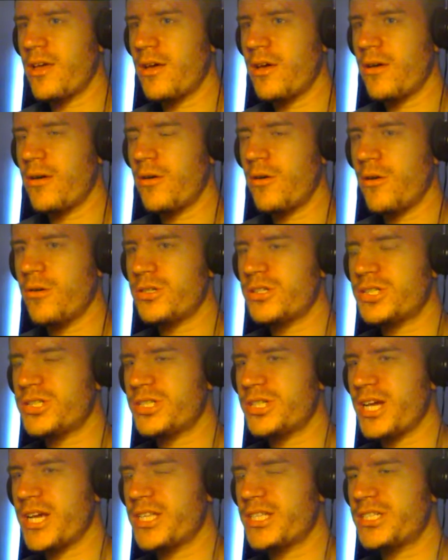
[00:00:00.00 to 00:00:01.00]
Oh
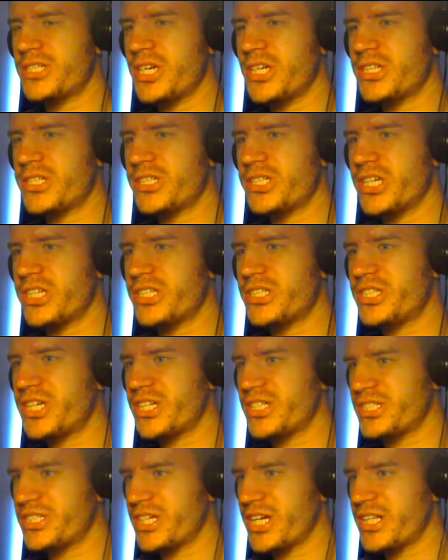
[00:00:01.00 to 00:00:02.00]
shit, shit, shit, shit,
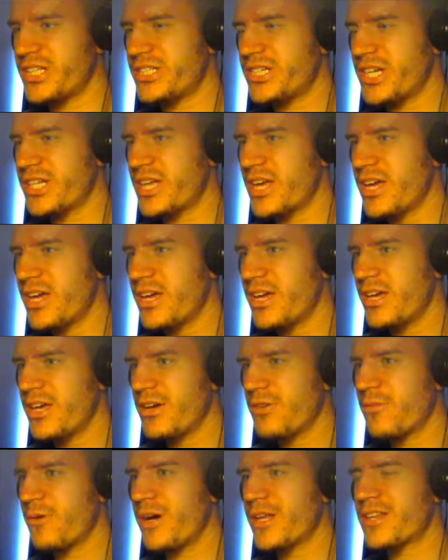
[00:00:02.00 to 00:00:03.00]
shit, shit.
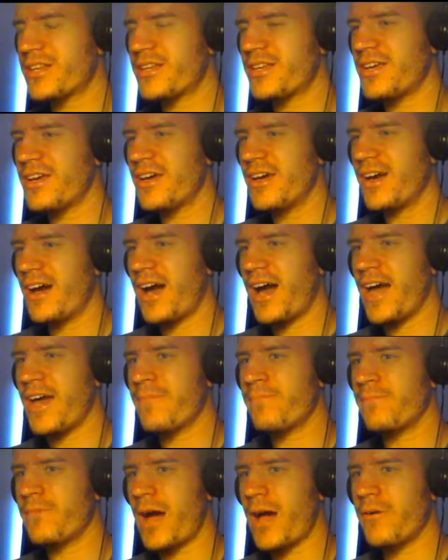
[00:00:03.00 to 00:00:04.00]
What?
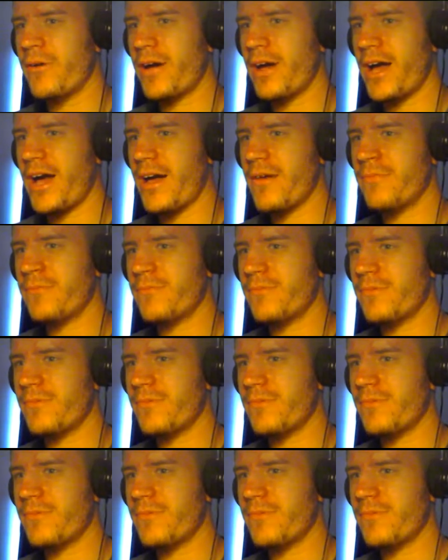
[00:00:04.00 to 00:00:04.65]
I'm, I'm, I'm...